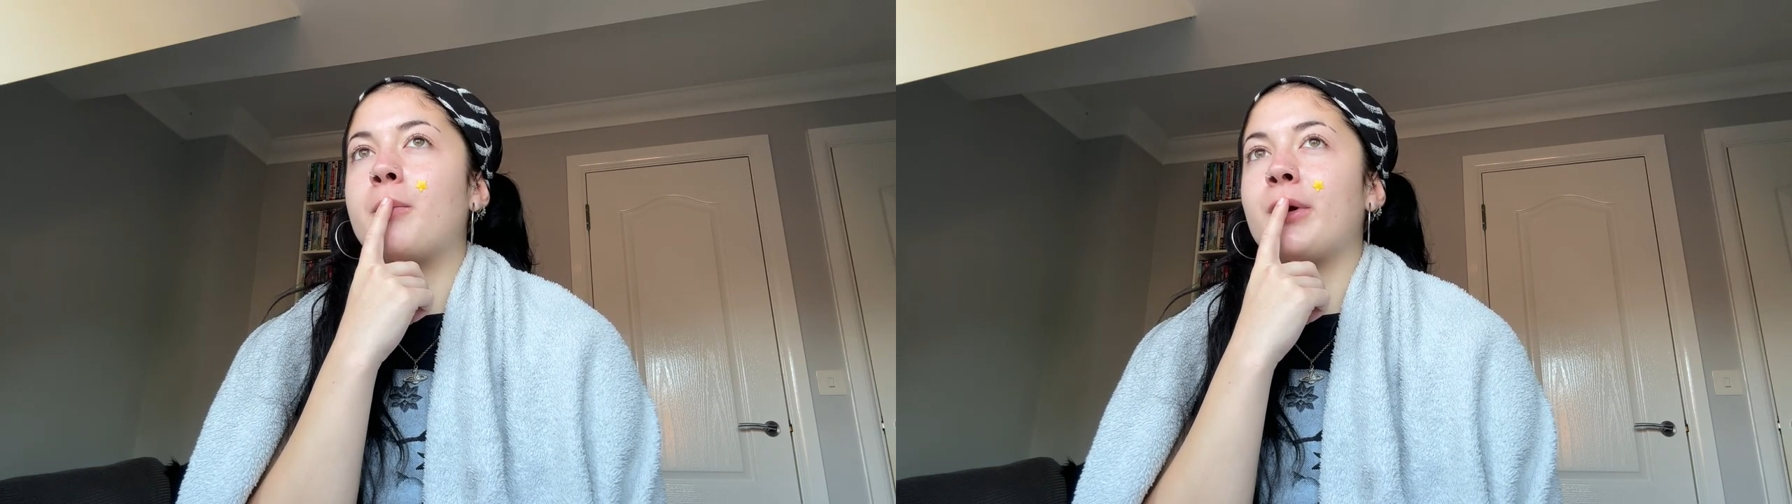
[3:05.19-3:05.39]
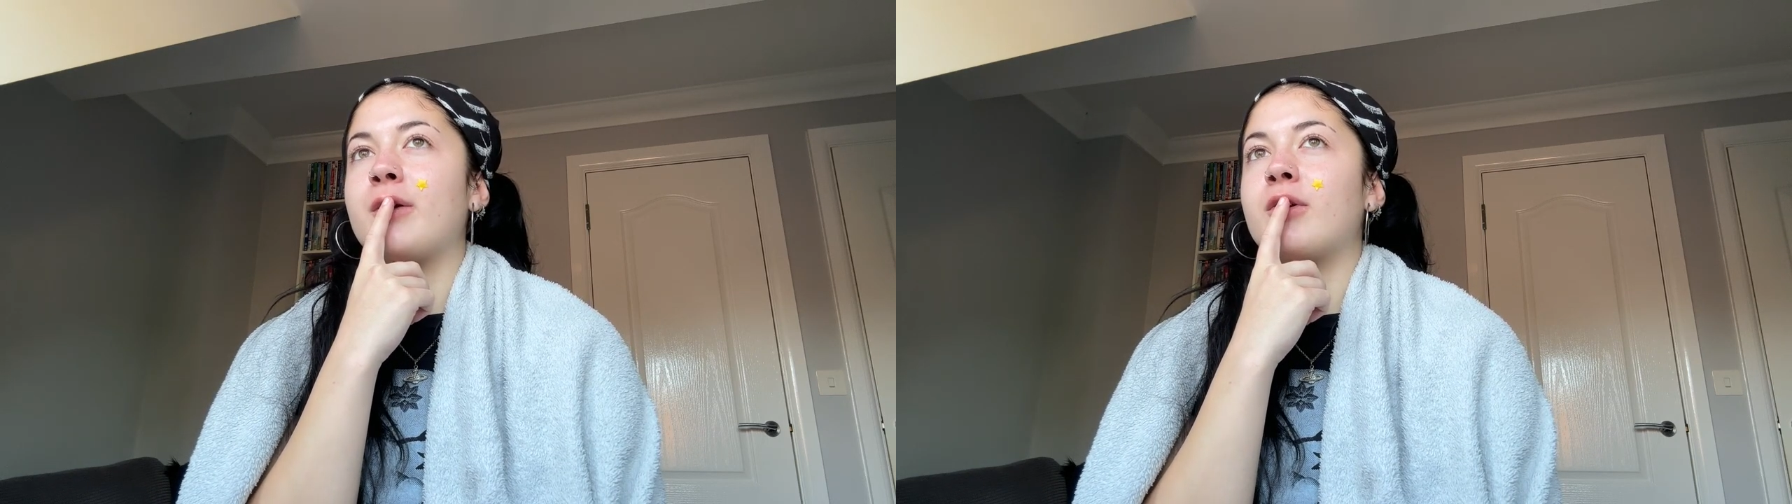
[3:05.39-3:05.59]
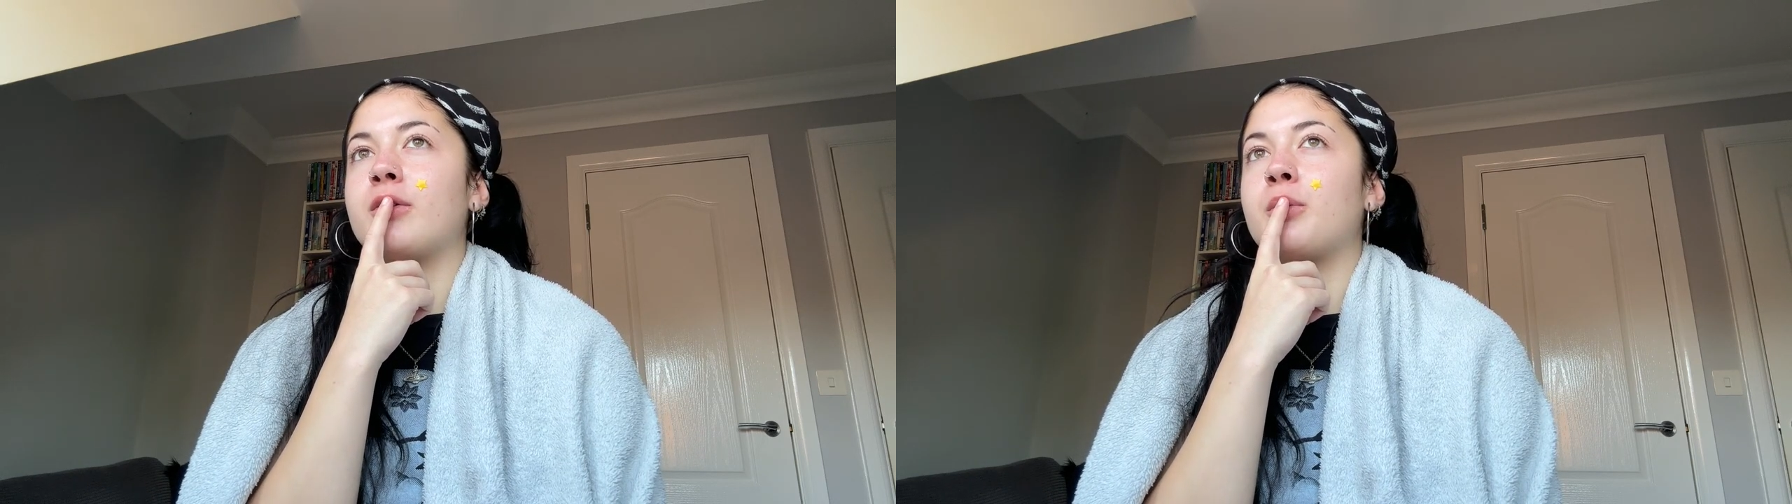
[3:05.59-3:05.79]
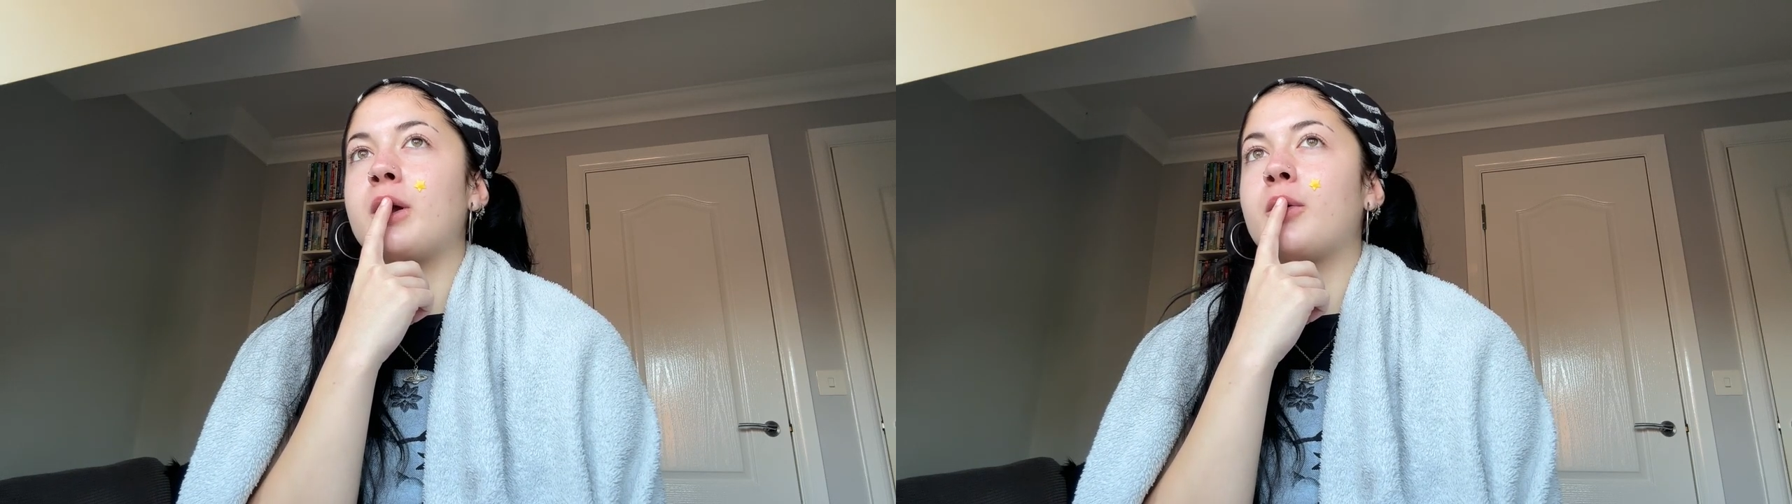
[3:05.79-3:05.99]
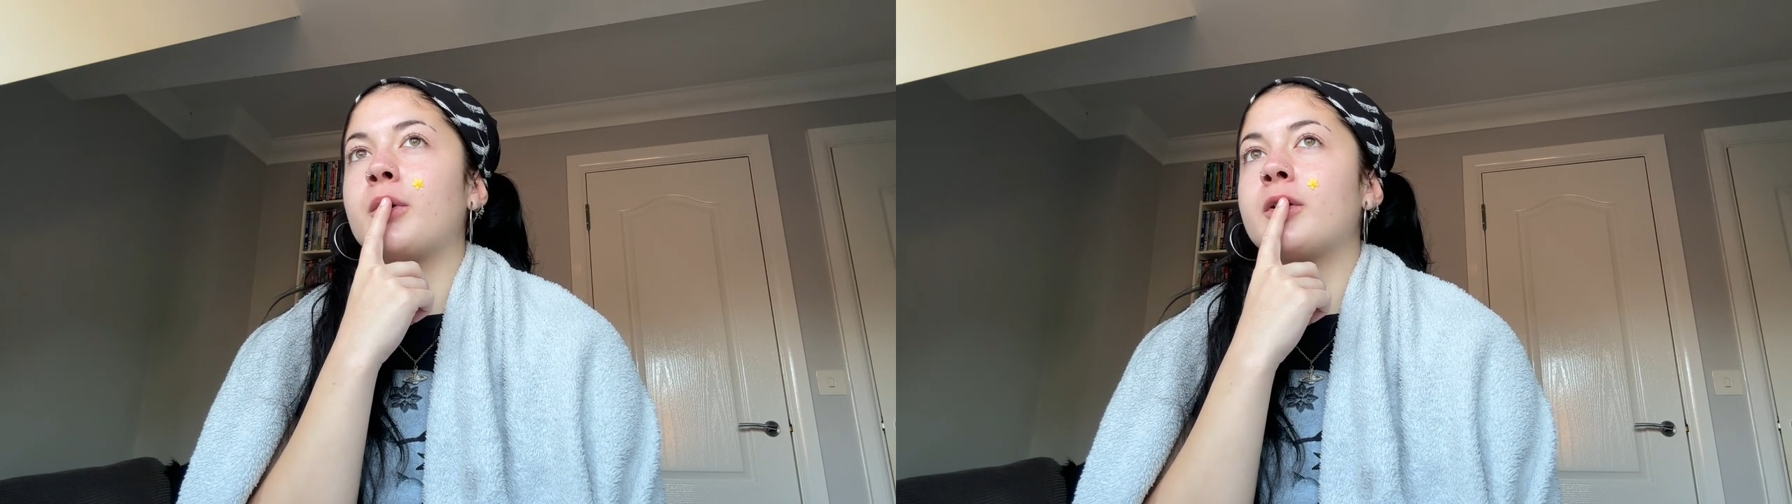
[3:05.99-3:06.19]
previous
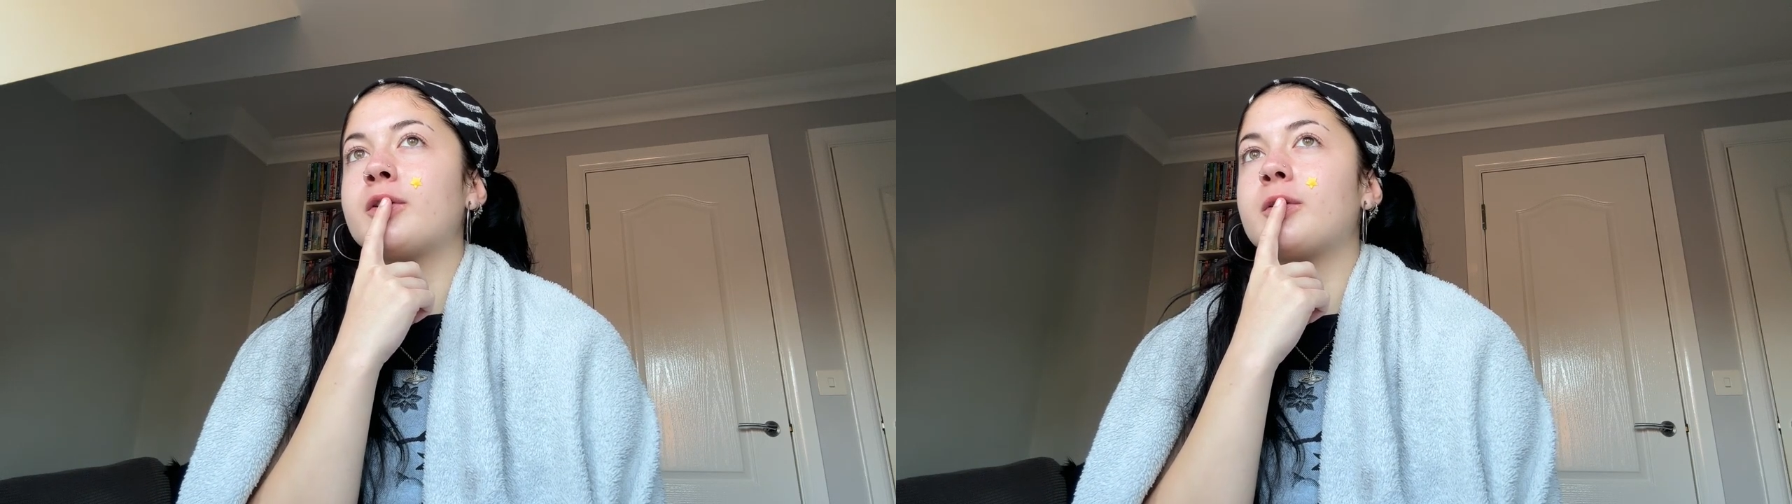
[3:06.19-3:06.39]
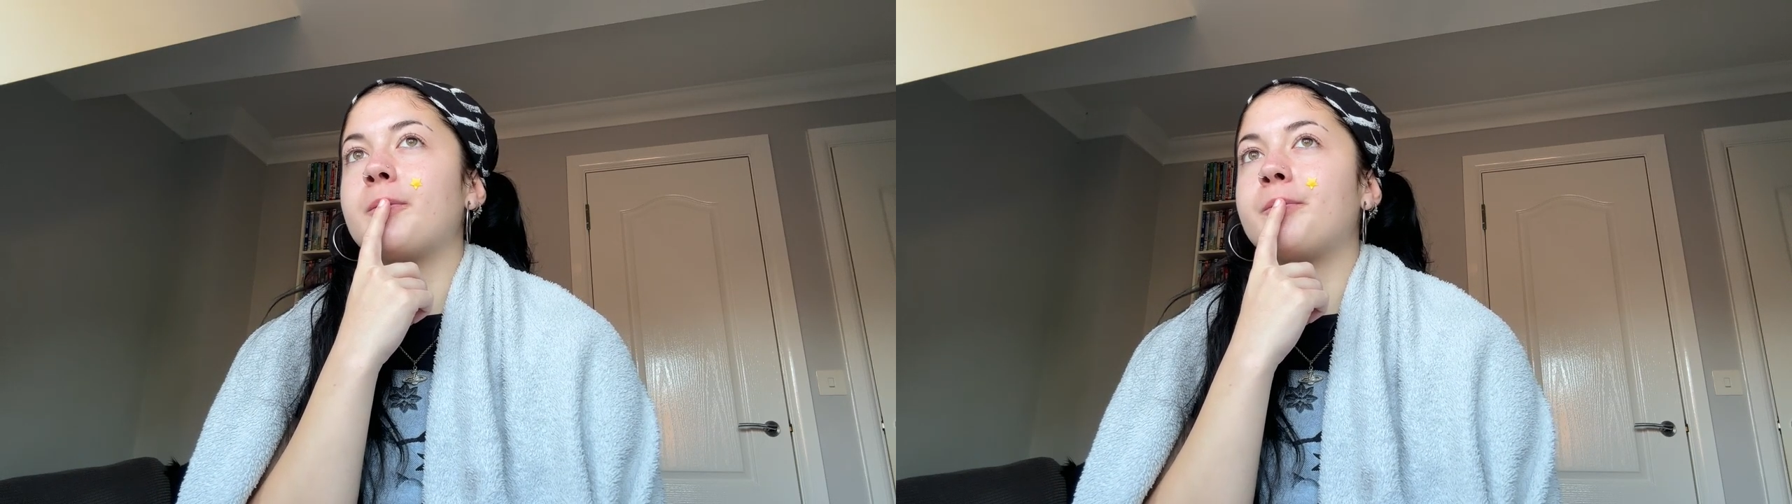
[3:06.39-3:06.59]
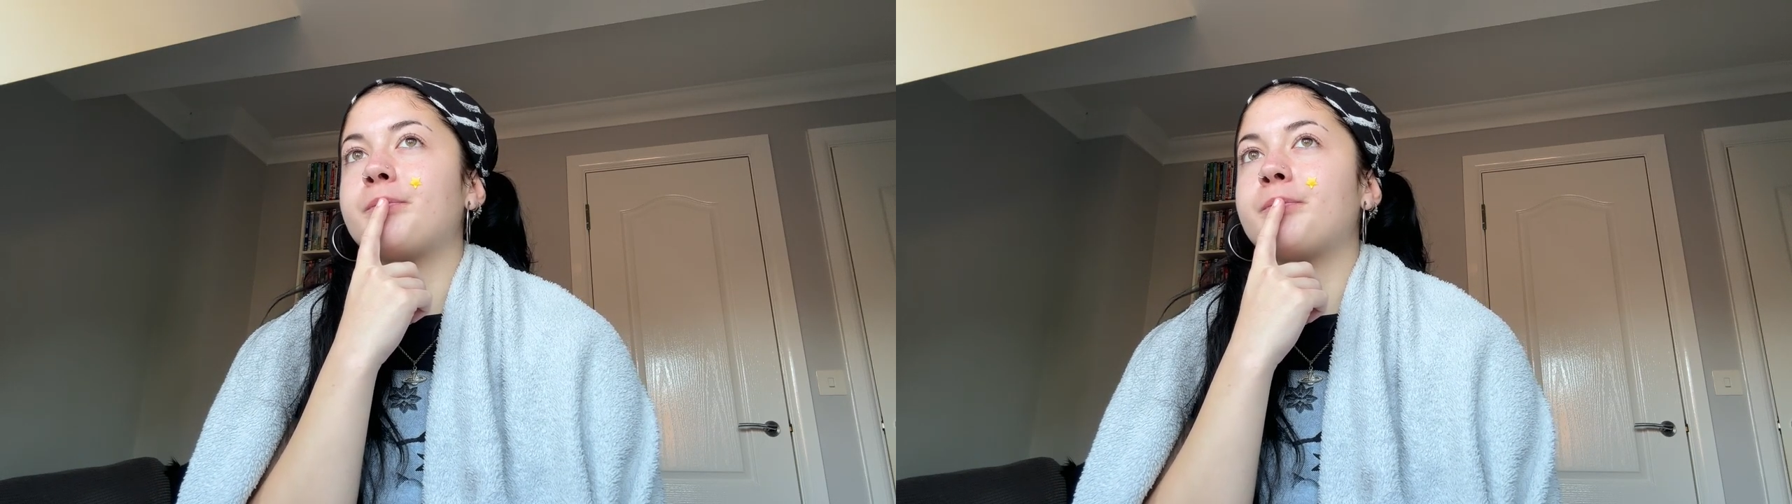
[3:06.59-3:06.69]
week was,